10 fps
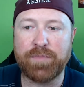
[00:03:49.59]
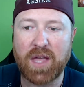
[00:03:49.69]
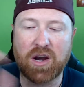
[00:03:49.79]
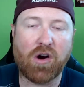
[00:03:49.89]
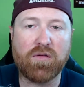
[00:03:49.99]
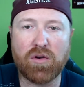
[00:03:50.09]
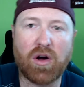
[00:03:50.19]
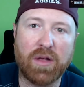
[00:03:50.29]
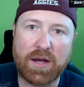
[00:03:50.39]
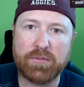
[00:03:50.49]
and
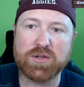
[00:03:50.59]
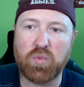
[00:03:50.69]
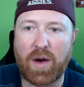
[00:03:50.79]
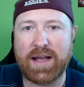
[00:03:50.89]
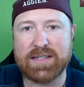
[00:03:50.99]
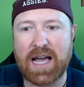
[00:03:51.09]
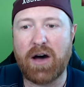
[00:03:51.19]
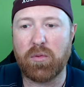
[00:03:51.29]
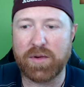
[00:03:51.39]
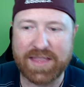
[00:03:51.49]
overall it was way
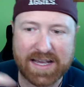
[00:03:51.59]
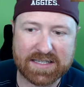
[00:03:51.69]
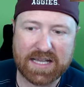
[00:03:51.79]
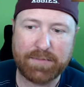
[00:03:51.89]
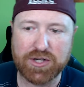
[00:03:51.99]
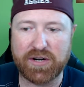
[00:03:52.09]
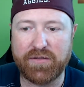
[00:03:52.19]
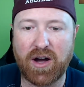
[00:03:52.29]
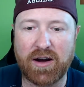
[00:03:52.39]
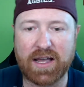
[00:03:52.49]
down, with the exception of
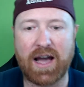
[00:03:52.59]
Yang,